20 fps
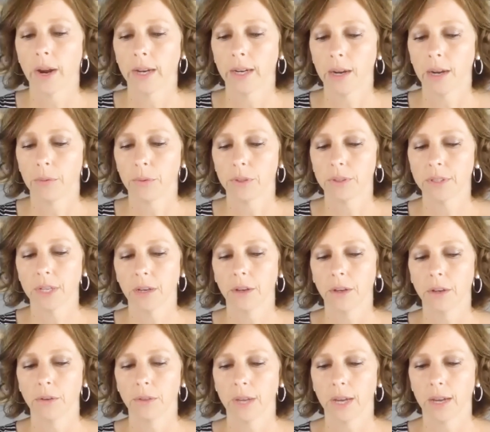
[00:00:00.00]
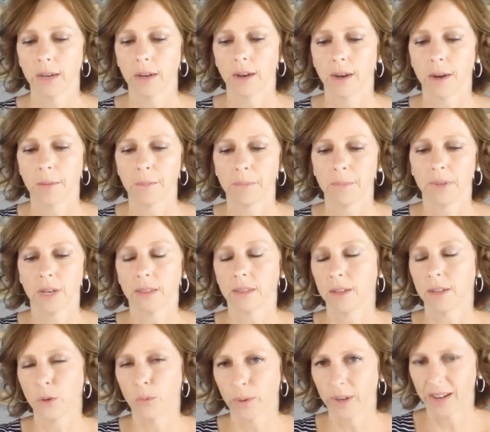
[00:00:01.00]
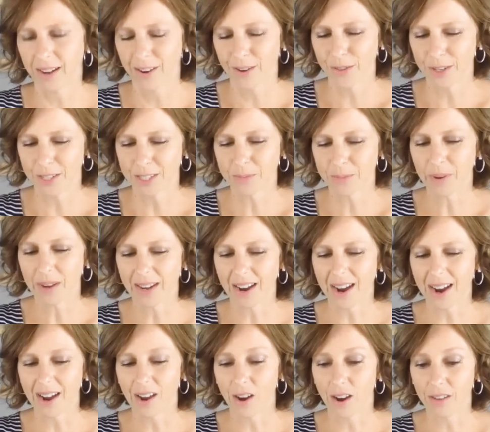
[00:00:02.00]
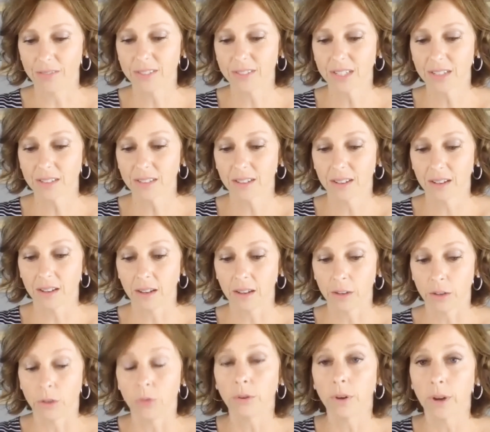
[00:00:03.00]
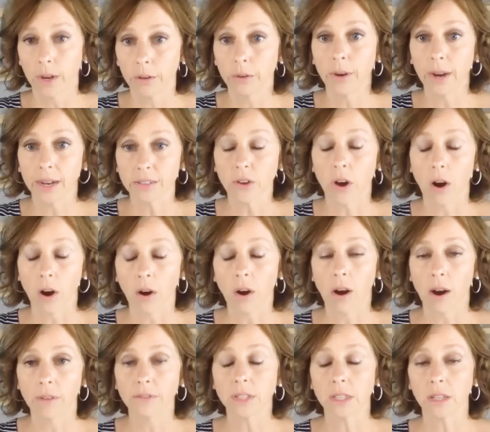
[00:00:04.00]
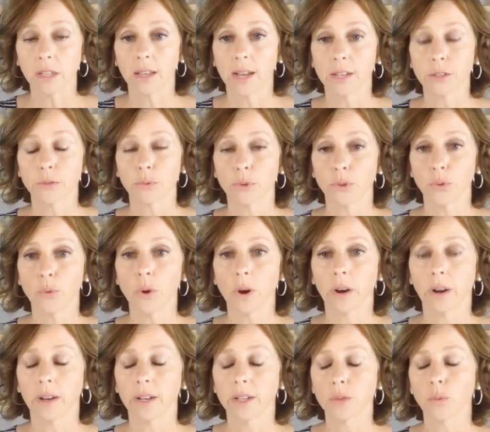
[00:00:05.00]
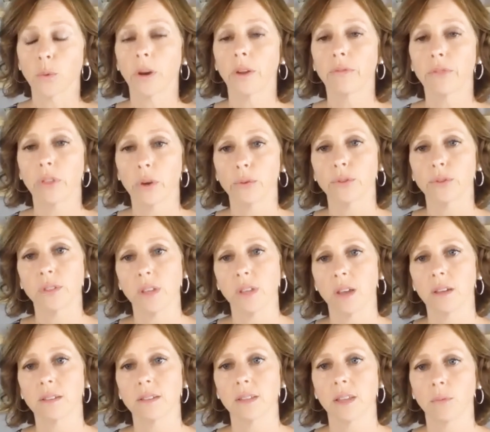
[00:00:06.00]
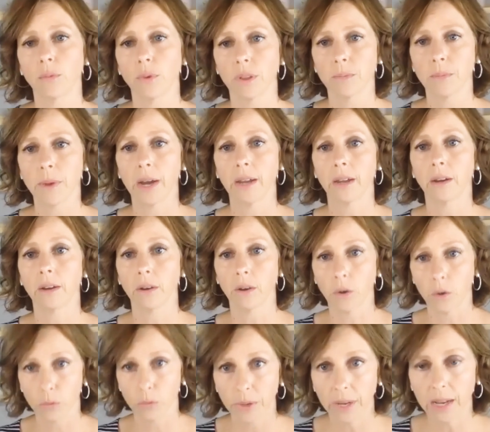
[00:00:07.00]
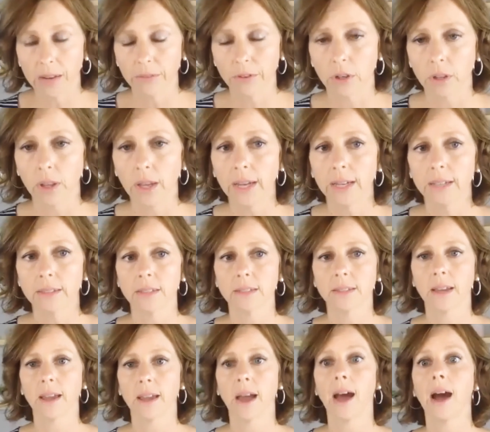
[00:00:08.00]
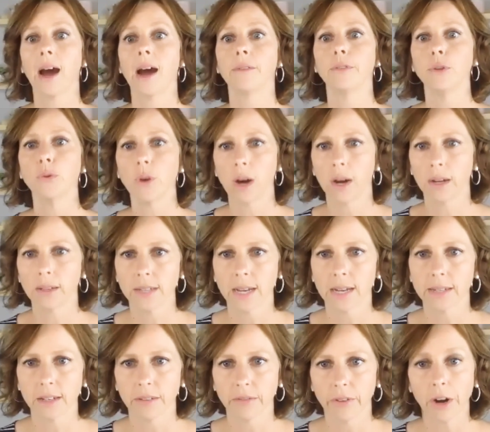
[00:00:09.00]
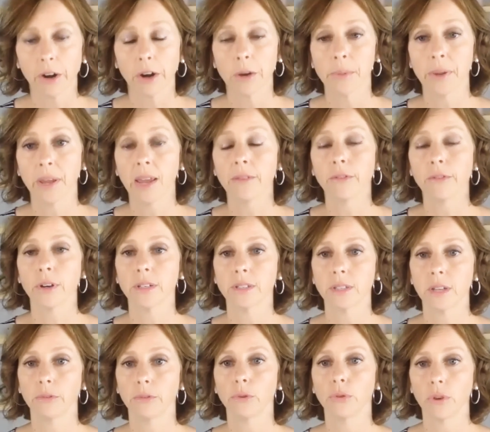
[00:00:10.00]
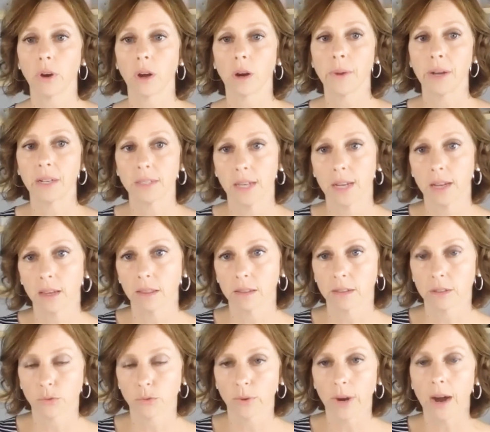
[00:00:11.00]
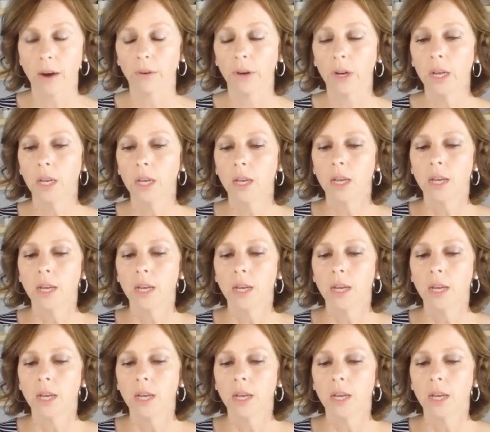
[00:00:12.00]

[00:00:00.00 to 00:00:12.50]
And I will tell you that, not that you want to hear this, but you guys are often the last resort. And it's one of those things that with my own behavior clients, I say, have you contacted a veterinary behaviorist? Have you thought about taking this route?